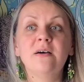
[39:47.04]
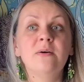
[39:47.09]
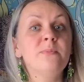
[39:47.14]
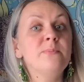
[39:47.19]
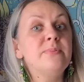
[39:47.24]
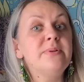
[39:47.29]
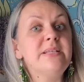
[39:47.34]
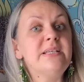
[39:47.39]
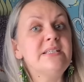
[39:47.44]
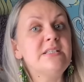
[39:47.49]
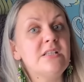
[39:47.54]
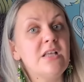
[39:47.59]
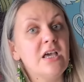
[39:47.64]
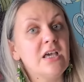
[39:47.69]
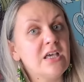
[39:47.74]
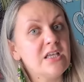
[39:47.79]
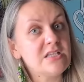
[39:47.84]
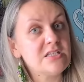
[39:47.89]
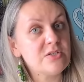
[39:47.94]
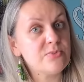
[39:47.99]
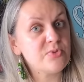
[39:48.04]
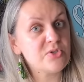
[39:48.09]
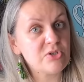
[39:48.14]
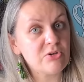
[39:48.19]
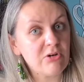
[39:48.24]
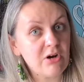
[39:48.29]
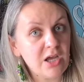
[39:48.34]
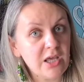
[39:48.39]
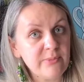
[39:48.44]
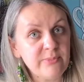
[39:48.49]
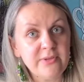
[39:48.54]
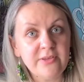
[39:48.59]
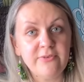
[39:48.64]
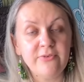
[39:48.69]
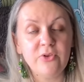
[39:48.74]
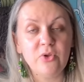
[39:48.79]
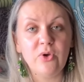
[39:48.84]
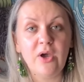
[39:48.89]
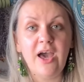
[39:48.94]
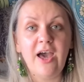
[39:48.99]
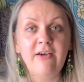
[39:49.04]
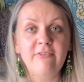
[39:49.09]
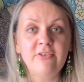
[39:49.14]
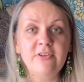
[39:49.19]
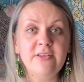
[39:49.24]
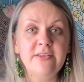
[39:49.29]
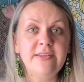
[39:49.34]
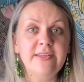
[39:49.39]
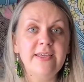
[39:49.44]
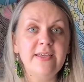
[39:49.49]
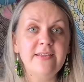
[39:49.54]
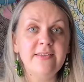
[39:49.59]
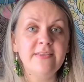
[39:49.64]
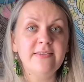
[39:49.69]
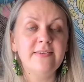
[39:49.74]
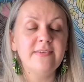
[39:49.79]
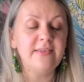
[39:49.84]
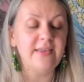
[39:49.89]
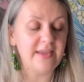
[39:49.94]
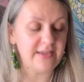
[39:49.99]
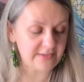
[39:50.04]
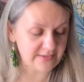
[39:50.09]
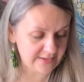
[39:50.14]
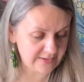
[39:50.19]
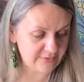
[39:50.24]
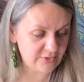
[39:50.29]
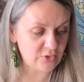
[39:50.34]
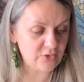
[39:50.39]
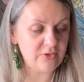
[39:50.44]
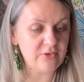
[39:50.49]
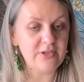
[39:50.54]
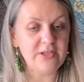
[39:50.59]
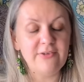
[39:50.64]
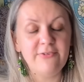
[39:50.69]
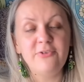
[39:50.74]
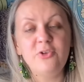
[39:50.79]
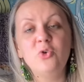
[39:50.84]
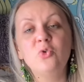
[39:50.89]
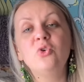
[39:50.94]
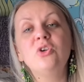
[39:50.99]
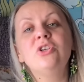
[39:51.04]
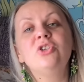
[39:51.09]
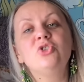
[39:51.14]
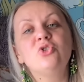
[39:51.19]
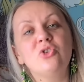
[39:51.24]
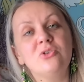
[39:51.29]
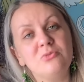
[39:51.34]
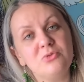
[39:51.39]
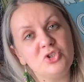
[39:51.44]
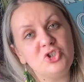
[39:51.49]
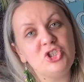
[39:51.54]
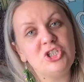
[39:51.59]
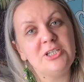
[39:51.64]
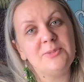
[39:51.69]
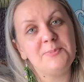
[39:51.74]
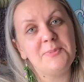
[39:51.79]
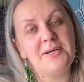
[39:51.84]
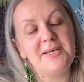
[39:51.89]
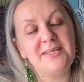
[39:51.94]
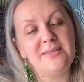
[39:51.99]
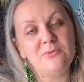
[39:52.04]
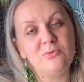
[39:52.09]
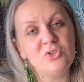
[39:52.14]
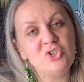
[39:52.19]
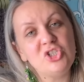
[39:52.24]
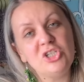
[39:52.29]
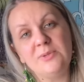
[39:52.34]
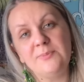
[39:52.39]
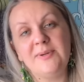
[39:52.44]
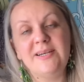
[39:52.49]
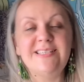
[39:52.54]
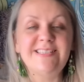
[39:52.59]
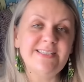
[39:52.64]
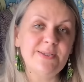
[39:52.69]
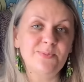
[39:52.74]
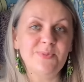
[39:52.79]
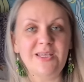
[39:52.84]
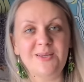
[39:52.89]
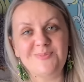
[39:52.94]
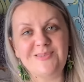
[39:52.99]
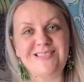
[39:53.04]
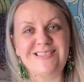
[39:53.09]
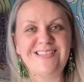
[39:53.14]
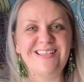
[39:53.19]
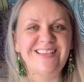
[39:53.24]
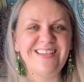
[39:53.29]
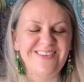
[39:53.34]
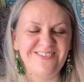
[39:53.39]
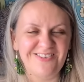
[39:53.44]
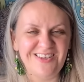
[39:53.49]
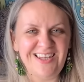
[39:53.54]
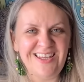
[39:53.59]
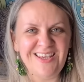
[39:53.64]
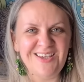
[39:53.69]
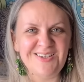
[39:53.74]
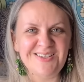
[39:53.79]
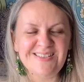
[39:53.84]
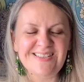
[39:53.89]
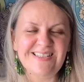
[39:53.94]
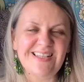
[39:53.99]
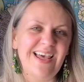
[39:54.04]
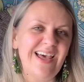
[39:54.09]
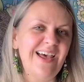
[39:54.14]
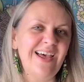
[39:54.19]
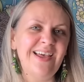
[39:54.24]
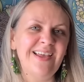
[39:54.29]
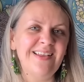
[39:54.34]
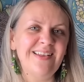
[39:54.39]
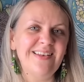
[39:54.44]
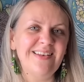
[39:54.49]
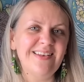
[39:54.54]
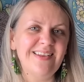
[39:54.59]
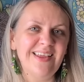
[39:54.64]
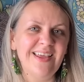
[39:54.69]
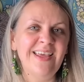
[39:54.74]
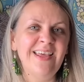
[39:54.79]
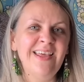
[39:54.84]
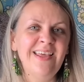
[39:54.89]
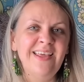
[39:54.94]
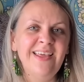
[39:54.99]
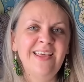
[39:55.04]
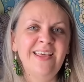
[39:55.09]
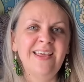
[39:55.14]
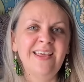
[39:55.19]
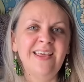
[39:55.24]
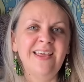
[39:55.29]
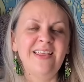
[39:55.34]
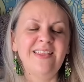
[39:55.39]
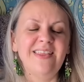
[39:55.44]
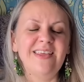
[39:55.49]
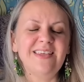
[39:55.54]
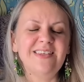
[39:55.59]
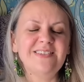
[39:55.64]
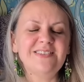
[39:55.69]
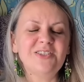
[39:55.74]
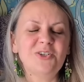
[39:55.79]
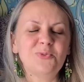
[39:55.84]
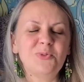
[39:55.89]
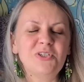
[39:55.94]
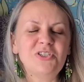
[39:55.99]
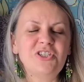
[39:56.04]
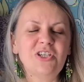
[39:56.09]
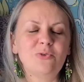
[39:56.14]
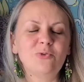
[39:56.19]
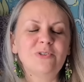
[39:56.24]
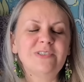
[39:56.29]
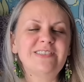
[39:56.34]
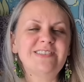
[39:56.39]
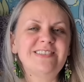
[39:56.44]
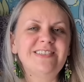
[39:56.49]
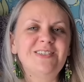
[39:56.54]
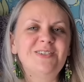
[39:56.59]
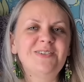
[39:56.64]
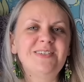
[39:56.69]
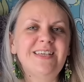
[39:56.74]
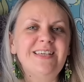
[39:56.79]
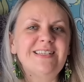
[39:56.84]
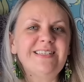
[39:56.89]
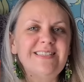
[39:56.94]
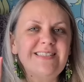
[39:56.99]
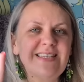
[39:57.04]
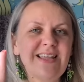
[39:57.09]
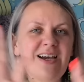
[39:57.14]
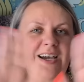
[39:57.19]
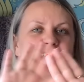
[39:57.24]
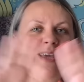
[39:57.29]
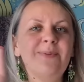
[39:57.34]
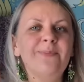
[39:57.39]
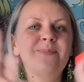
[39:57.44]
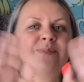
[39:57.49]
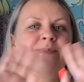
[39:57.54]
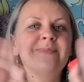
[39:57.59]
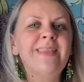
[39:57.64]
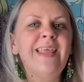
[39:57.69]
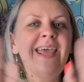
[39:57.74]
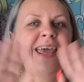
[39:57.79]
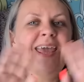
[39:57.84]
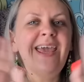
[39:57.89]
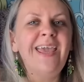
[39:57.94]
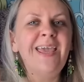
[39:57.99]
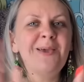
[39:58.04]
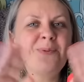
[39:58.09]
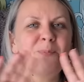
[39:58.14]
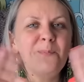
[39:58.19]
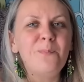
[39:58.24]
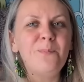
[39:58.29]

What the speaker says: Please like and subscribe if you haven't yet, and if you enjoy watching my sometimes silly videos. And thank you so much. I will see you next time. Hej,